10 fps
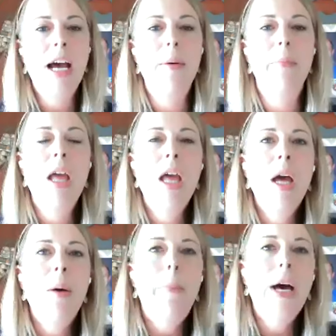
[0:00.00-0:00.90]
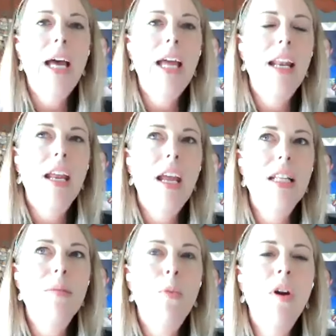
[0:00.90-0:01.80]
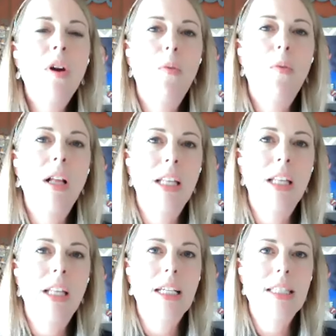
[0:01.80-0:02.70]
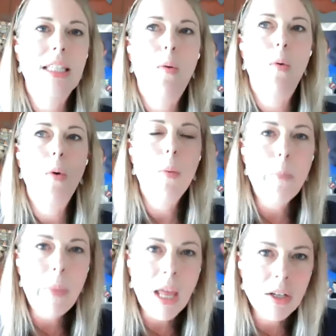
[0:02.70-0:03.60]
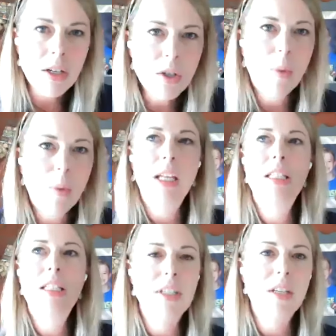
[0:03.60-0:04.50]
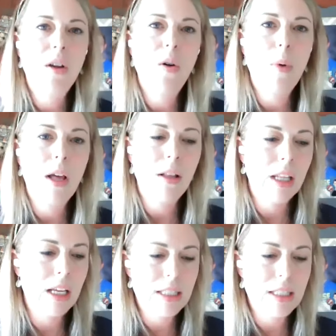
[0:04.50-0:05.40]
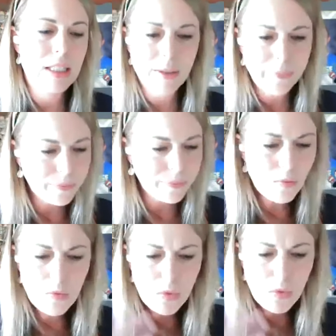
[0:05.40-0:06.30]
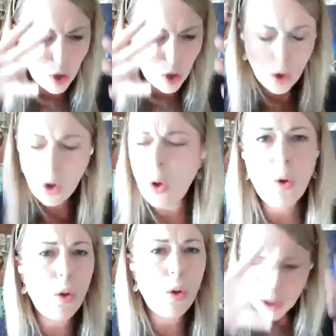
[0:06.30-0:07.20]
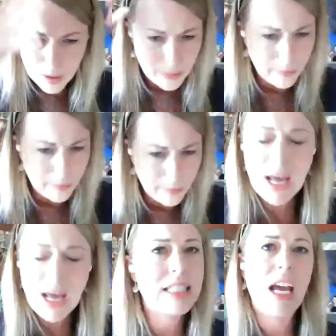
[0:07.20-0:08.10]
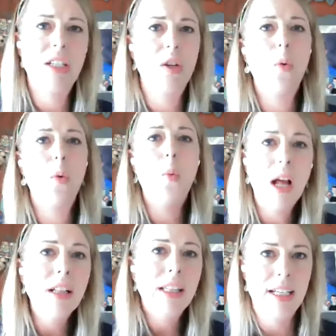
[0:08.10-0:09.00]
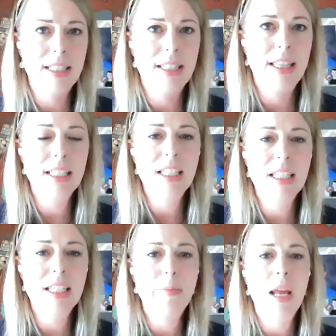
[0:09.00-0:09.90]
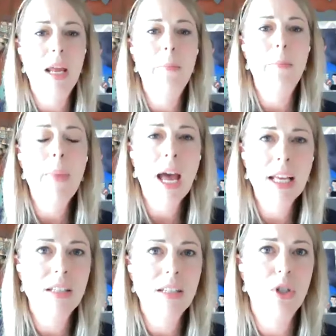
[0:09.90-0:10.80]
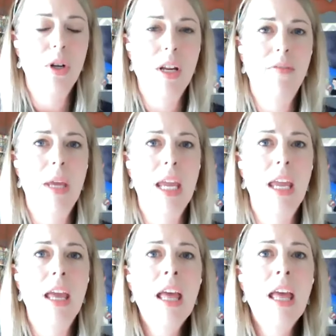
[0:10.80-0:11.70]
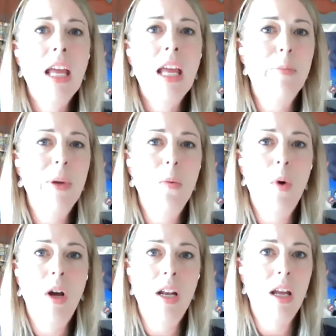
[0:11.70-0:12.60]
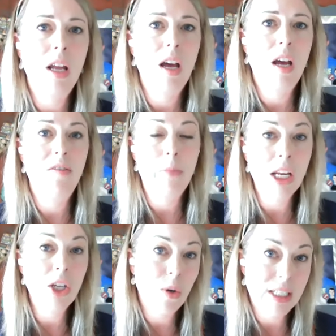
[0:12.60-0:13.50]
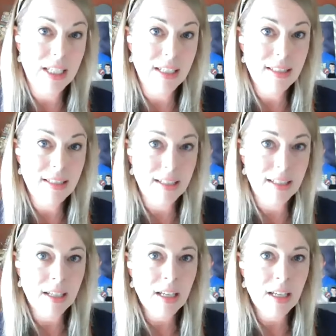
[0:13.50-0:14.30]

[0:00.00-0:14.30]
Um, but it's more of wellness, like mental wellness, physical wellness, whole mindset wellness. This has been a massive journey for me. It's been one of many choices,